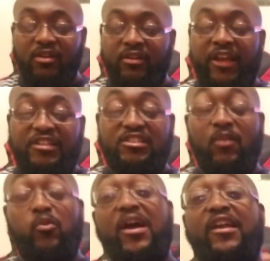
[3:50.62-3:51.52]
next
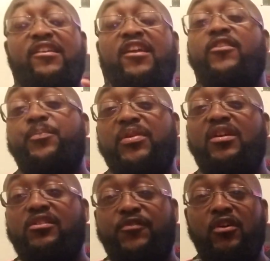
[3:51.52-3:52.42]
up, we had another
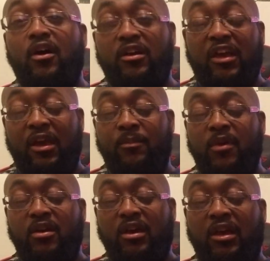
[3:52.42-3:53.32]
PSVR game
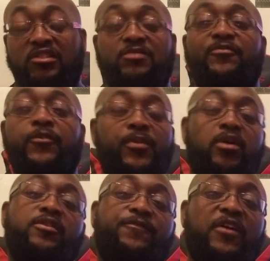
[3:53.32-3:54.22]
and some
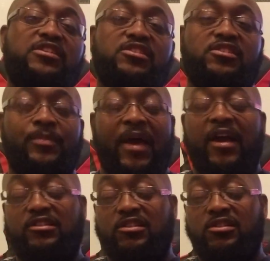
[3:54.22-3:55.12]
familiar faces, some
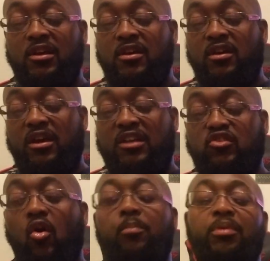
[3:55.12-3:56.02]
actors. It's
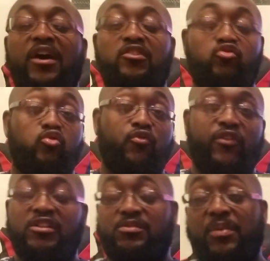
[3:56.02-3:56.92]
called Blood and Truth,
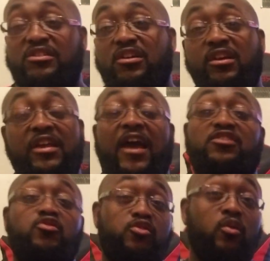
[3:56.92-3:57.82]
and it's basically an
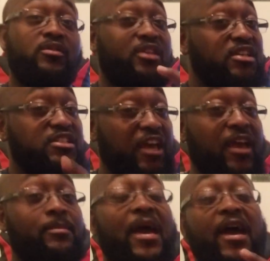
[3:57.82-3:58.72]
action shooter. This
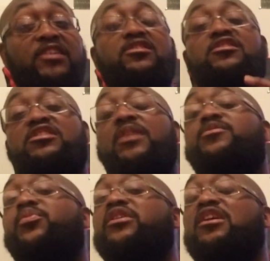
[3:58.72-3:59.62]
game actually seems
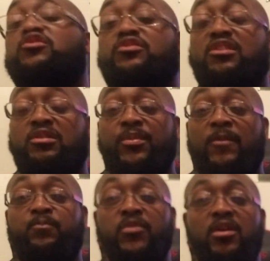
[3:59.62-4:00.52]
pretty interesting to me.
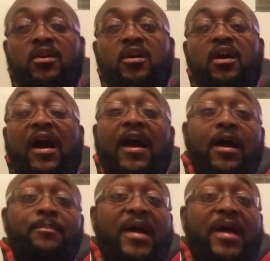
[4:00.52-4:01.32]
I'm